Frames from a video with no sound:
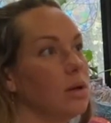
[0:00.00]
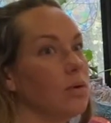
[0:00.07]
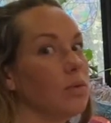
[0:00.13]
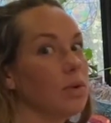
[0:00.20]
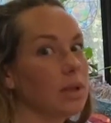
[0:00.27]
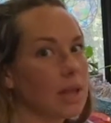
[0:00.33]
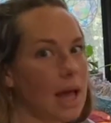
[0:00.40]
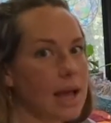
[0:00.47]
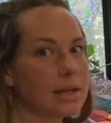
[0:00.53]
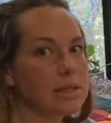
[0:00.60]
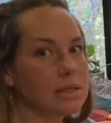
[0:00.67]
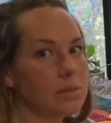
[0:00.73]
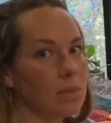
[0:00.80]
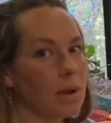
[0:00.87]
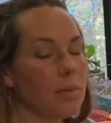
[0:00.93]
relax
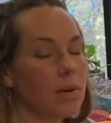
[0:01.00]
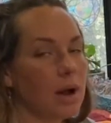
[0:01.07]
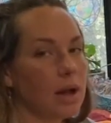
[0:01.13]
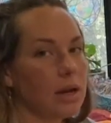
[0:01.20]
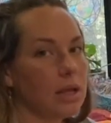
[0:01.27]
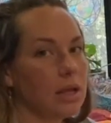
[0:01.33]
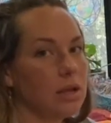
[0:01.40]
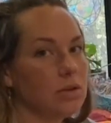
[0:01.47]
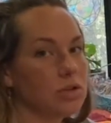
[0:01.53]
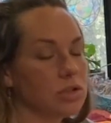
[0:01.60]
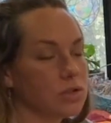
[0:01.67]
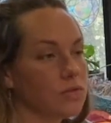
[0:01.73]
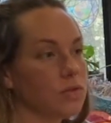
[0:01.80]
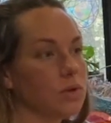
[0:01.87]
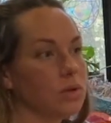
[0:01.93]
in my body
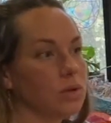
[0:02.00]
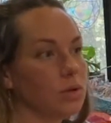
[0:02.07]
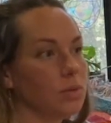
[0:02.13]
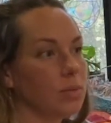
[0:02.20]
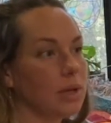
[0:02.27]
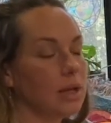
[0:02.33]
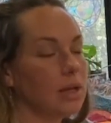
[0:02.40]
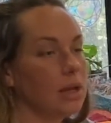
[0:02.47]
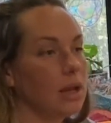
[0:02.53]
just for a little bit.